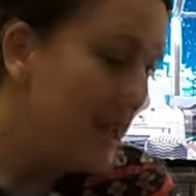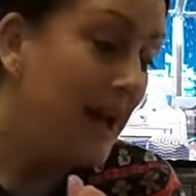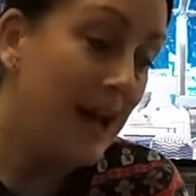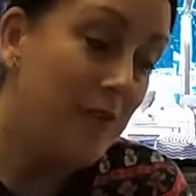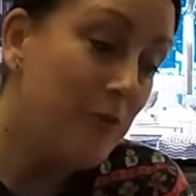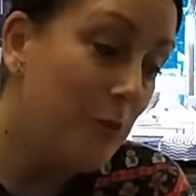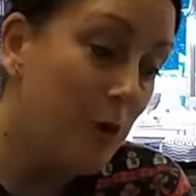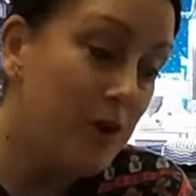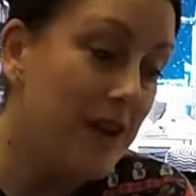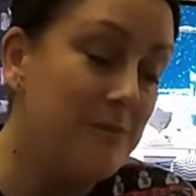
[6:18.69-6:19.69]
I, for
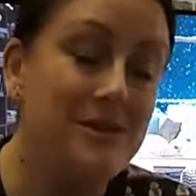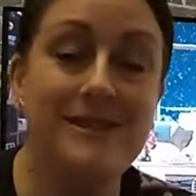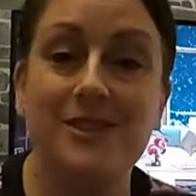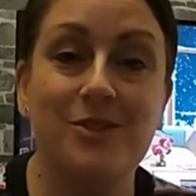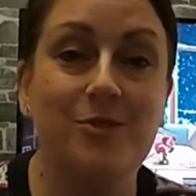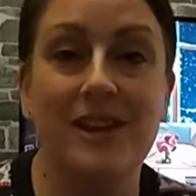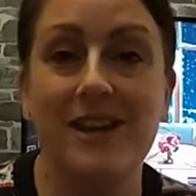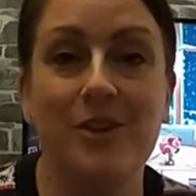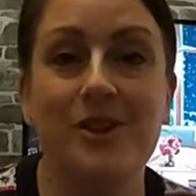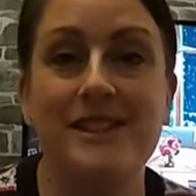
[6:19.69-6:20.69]
one, am still really
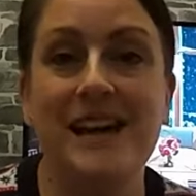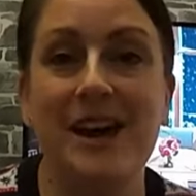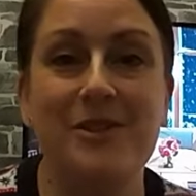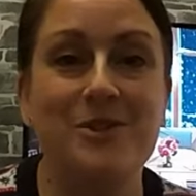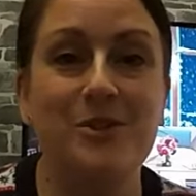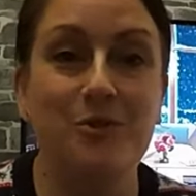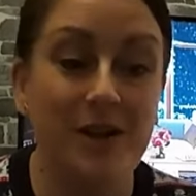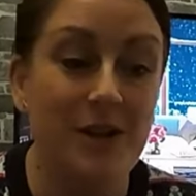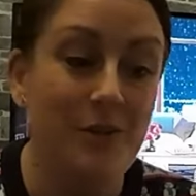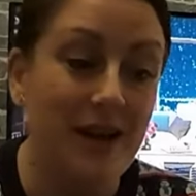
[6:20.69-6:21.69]
cutting down and doing
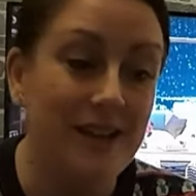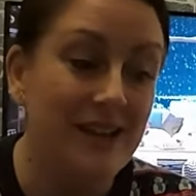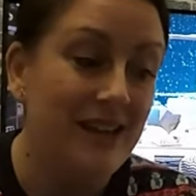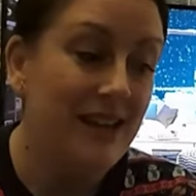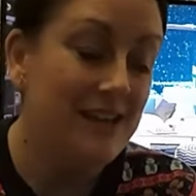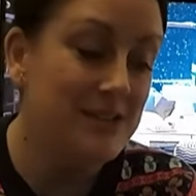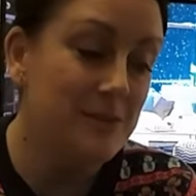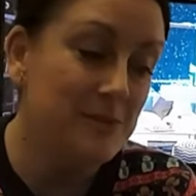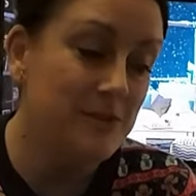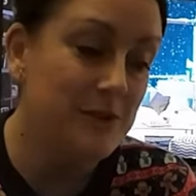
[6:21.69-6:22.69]
really well in
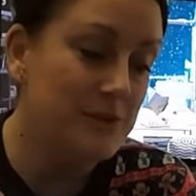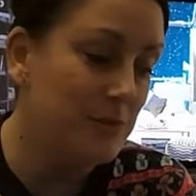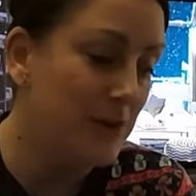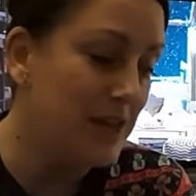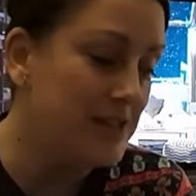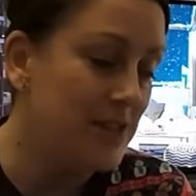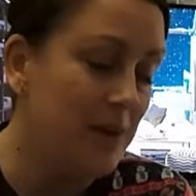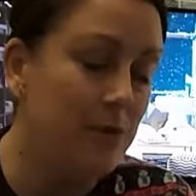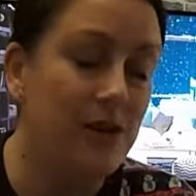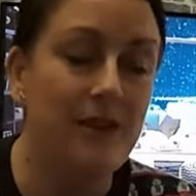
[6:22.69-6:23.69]
terms of losing weight, so
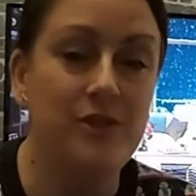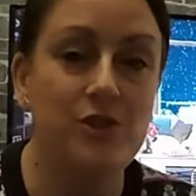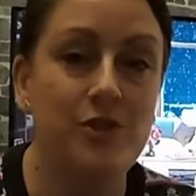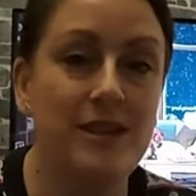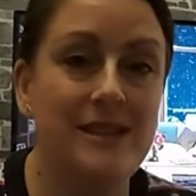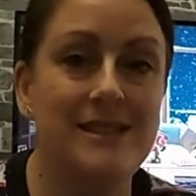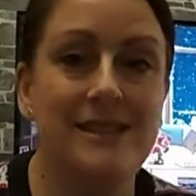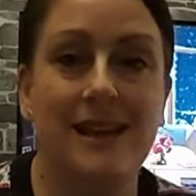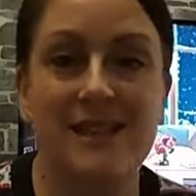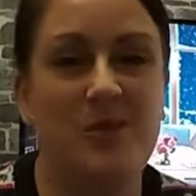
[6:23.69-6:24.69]
I'm only having treats
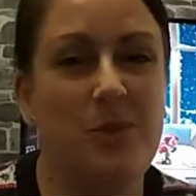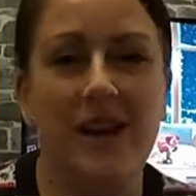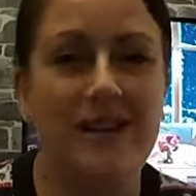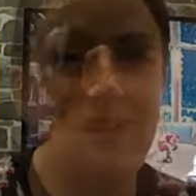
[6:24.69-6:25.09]
as and when.